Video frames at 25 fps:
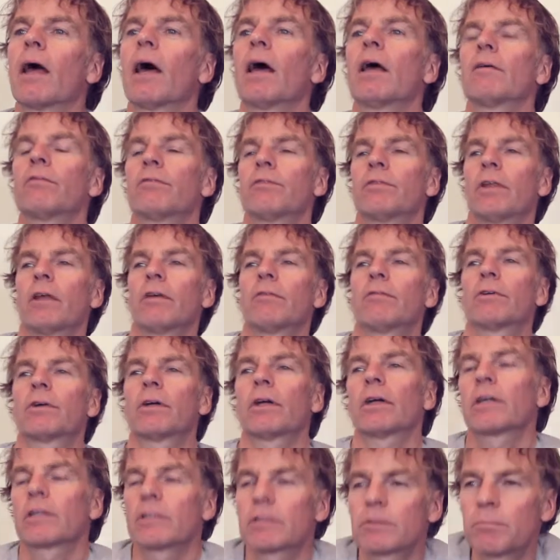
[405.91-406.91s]
I've
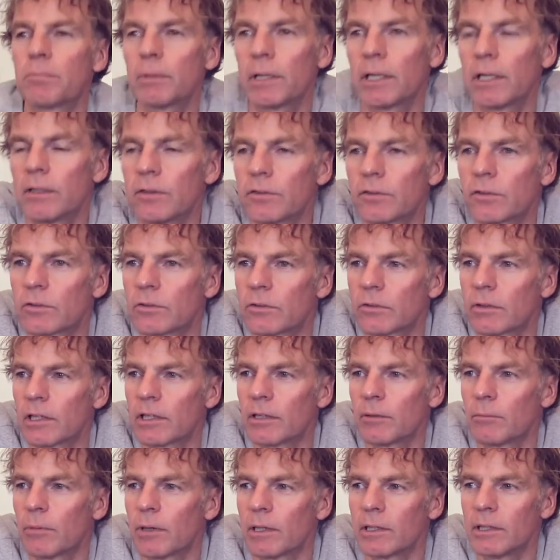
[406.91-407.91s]
never explained to
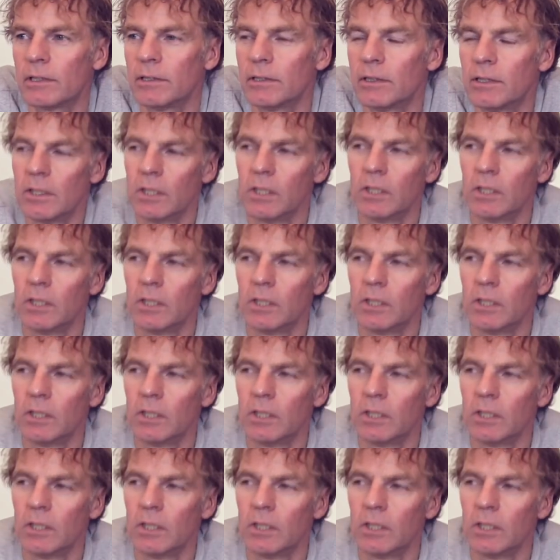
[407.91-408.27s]
anybody